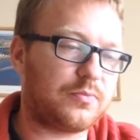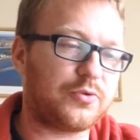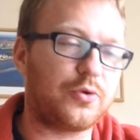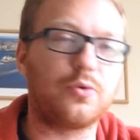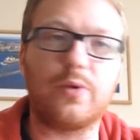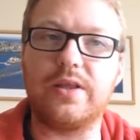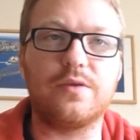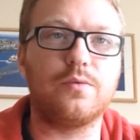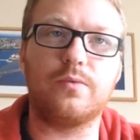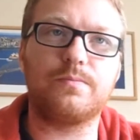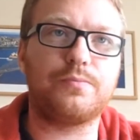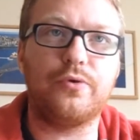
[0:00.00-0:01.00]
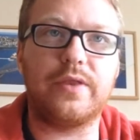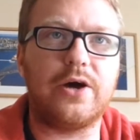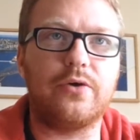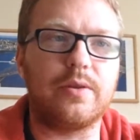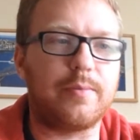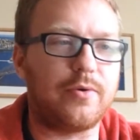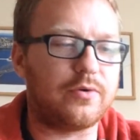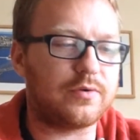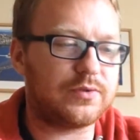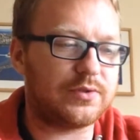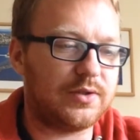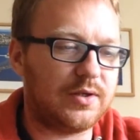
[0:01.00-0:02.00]
don't know why they put that on the
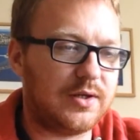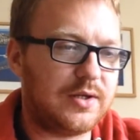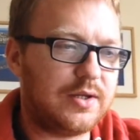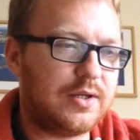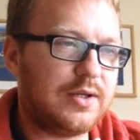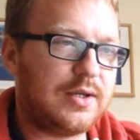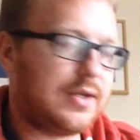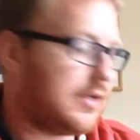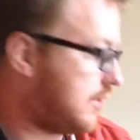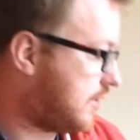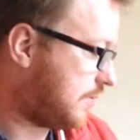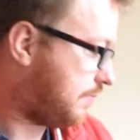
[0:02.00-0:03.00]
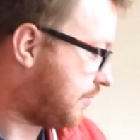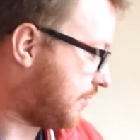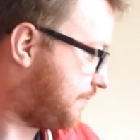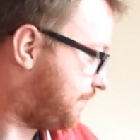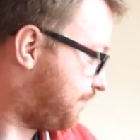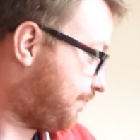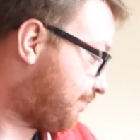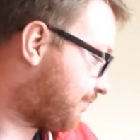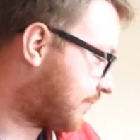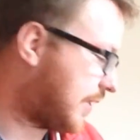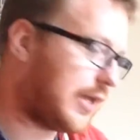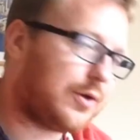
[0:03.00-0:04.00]
box, um, but
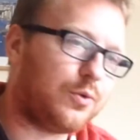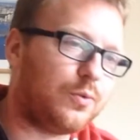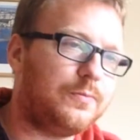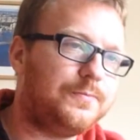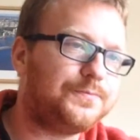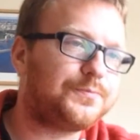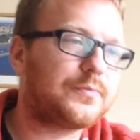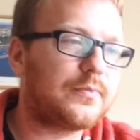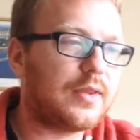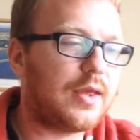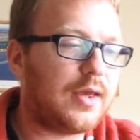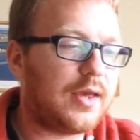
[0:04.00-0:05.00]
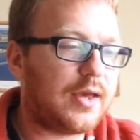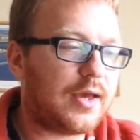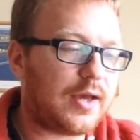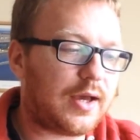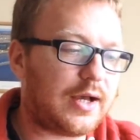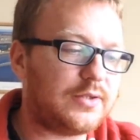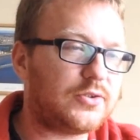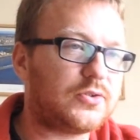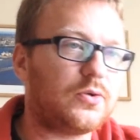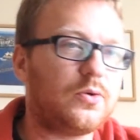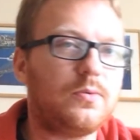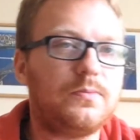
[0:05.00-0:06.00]
hey ho. And
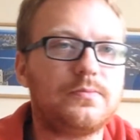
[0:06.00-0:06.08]
so